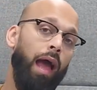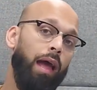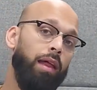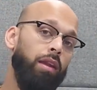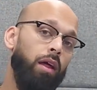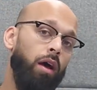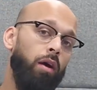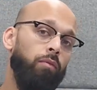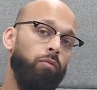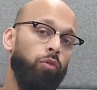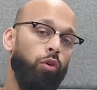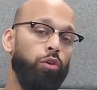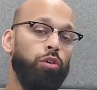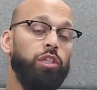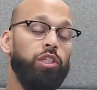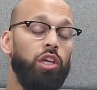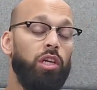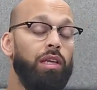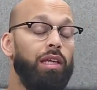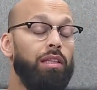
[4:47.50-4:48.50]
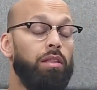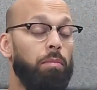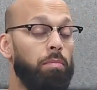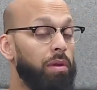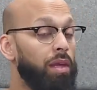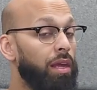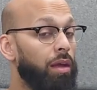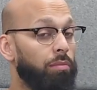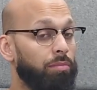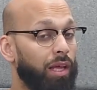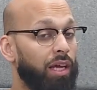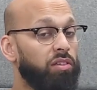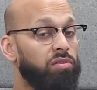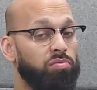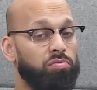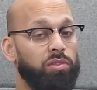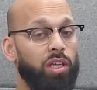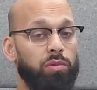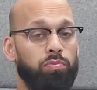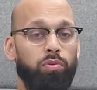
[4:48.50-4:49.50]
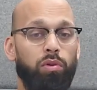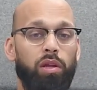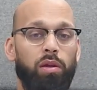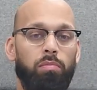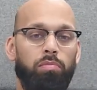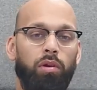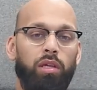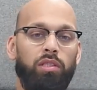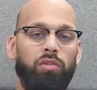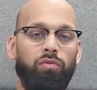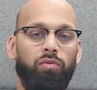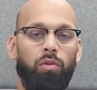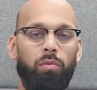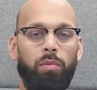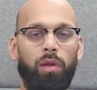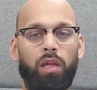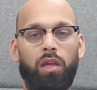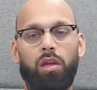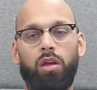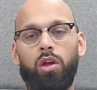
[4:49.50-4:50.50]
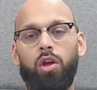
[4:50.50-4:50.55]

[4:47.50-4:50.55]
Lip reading: And for Christian Lee to beat him, that's pretty impressive for me.